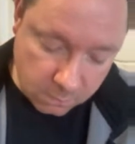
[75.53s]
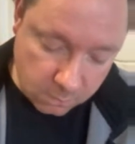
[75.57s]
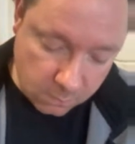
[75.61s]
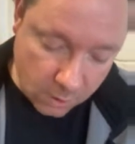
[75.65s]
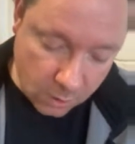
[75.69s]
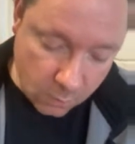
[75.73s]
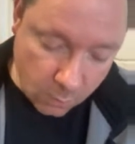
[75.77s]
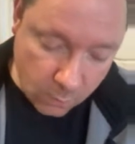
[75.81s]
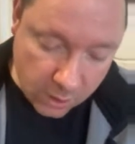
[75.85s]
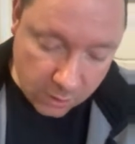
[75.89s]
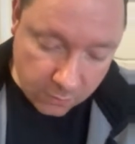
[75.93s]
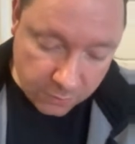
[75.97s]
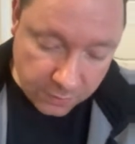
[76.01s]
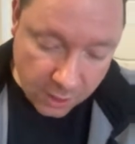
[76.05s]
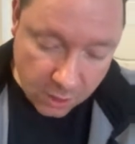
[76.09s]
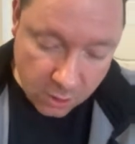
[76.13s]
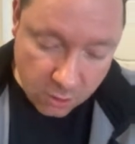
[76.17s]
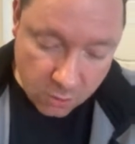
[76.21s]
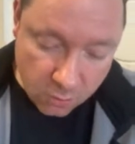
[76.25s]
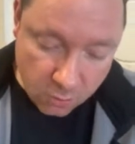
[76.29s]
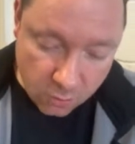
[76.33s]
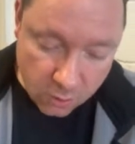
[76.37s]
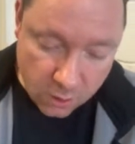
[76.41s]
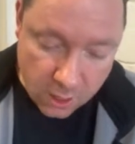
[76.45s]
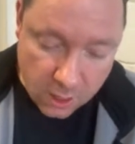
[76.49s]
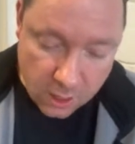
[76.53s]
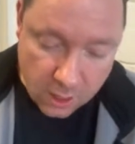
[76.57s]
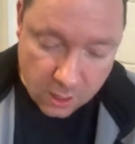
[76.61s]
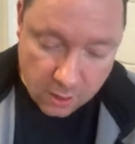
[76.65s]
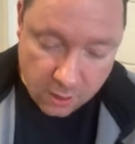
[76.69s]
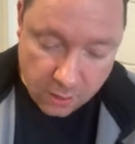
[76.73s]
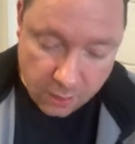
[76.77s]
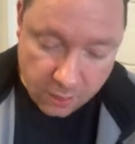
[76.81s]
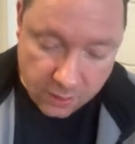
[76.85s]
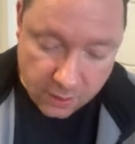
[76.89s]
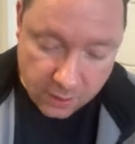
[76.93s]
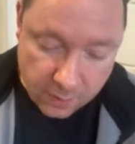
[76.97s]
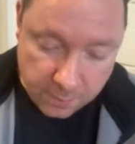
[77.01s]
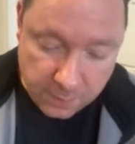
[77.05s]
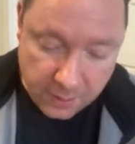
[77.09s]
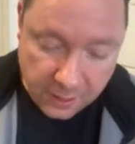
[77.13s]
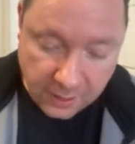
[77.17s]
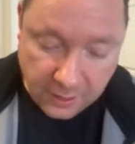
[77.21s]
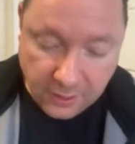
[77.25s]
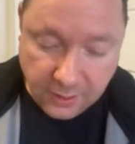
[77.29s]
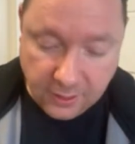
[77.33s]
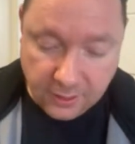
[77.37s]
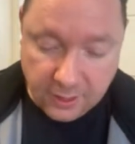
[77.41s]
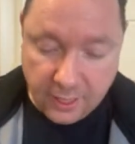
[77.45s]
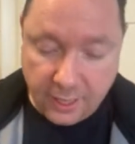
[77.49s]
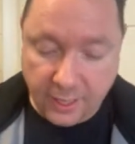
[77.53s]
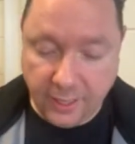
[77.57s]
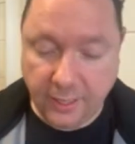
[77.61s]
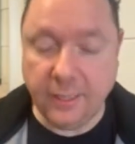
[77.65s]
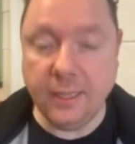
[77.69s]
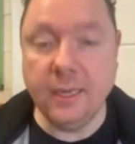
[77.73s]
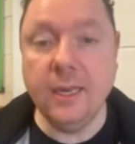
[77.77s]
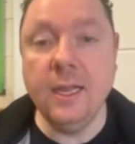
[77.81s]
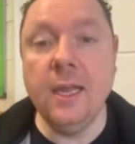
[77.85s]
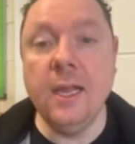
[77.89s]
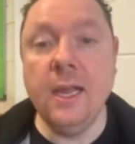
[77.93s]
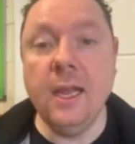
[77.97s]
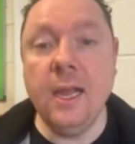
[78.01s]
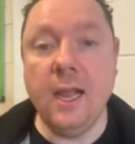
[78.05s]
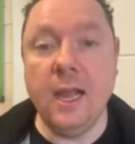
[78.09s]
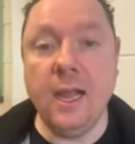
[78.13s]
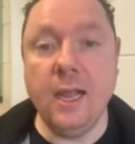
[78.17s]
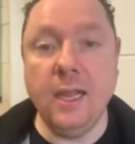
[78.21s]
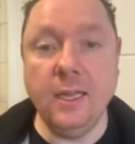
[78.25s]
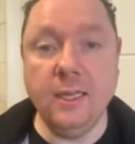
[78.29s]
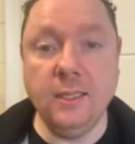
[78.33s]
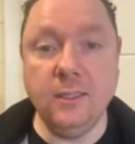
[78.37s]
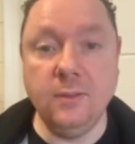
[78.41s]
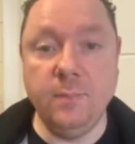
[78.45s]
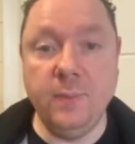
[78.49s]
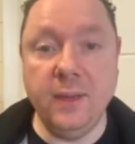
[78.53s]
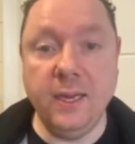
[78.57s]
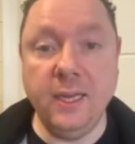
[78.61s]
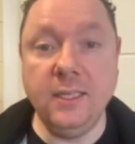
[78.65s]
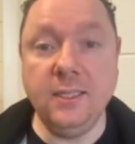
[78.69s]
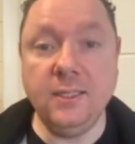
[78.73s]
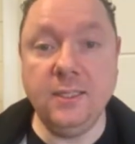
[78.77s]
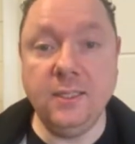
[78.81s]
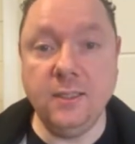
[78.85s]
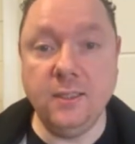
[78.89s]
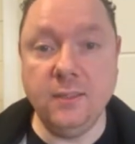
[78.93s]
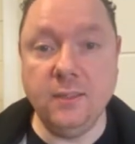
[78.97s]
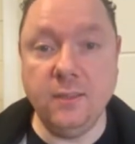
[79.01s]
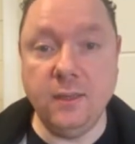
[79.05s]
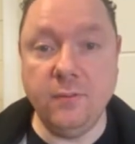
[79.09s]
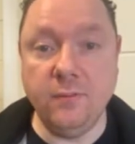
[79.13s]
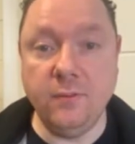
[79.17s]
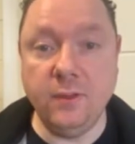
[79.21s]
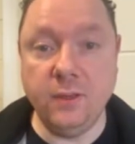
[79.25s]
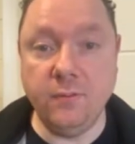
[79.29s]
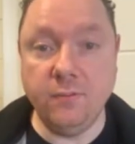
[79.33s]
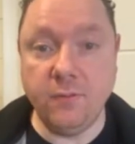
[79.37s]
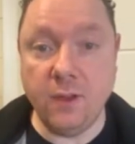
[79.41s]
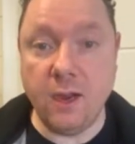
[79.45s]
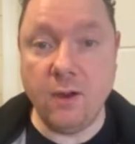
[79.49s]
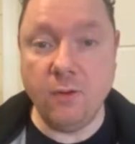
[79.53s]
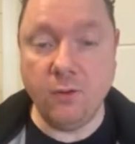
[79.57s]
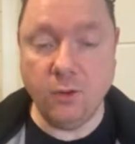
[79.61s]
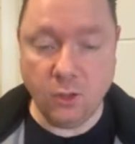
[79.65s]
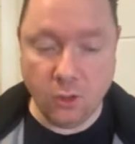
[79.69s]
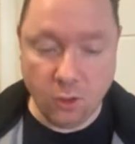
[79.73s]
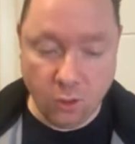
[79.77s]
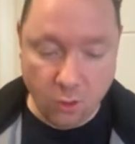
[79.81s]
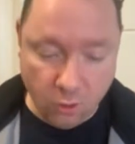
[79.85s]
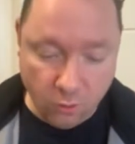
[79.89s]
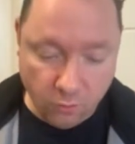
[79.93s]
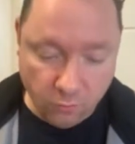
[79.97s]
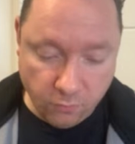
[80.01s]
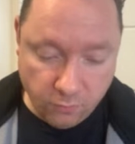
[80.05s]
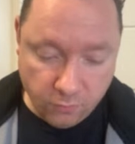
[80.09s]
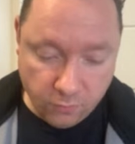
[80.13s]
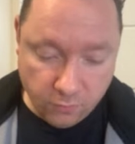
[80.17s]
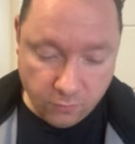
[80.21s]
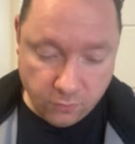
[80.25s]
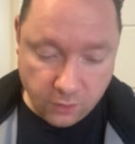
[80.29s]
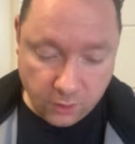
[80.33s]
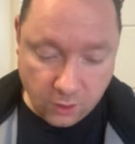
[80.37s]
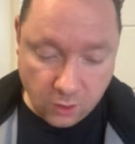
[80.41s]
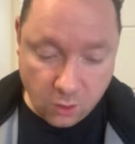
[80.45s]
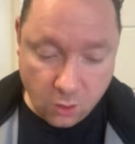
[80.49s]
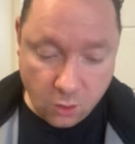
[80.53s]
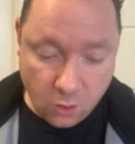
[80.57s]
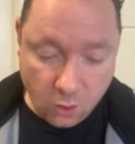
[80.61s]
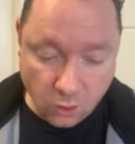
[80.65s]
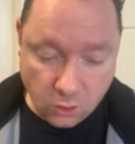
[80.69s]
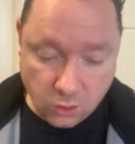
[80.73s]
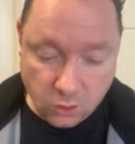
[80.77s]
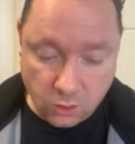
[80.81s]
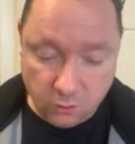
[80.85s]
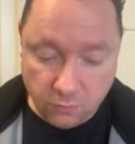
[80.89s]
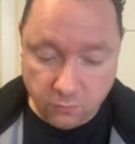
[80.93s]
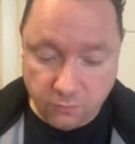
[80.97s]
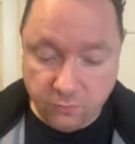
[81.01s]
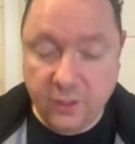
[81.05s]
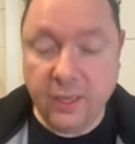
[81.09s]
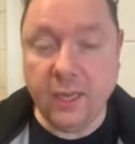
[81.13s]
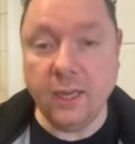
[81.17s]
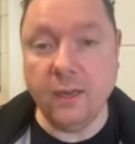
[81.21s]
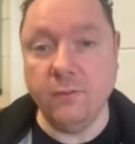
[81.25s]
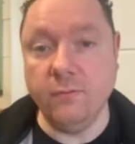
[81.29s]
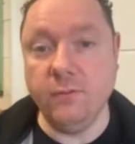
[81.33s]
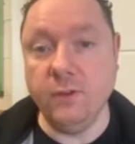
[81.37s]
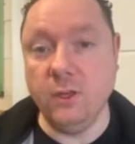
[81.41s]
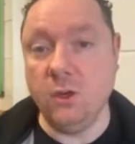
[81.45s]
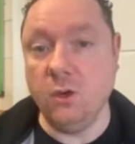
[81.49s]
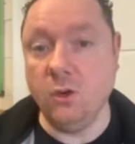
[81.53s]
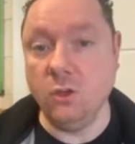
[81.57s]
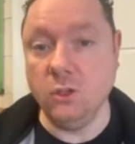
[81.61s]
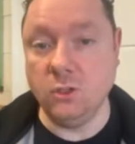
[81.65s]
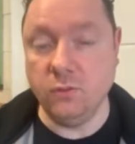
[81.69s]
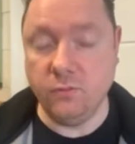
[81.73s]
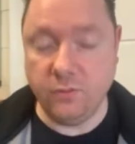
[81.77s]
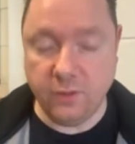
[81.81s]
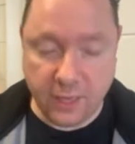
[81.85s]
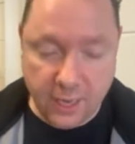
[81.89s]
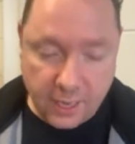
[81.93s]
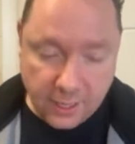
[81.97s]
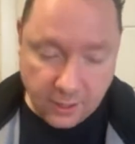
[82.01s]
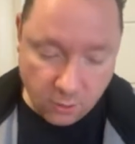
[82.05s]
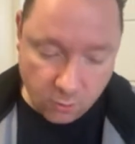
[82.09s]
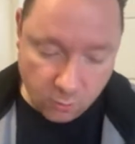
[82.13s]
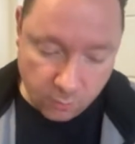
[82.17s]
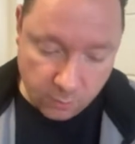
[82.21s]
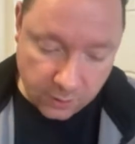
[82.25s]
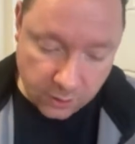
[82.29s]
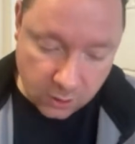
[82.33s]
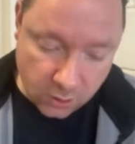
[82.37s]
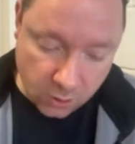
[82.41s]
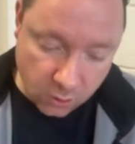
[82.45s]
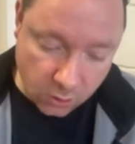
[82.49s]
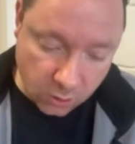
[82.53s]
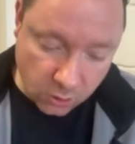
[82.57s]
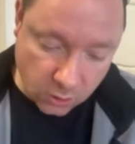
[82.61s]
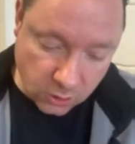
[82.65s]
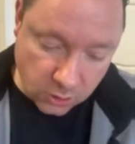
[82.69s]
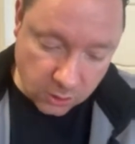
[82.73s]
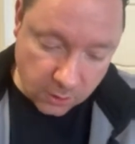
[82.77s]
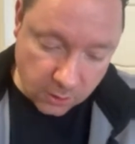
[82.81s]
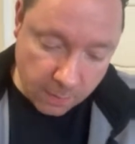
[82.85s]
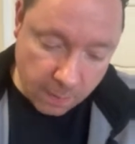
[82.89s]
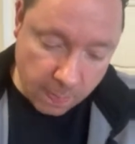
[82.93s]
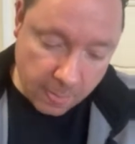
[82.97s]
well, now the pink line is basically the value of the cos of theta, the cos of the angle, because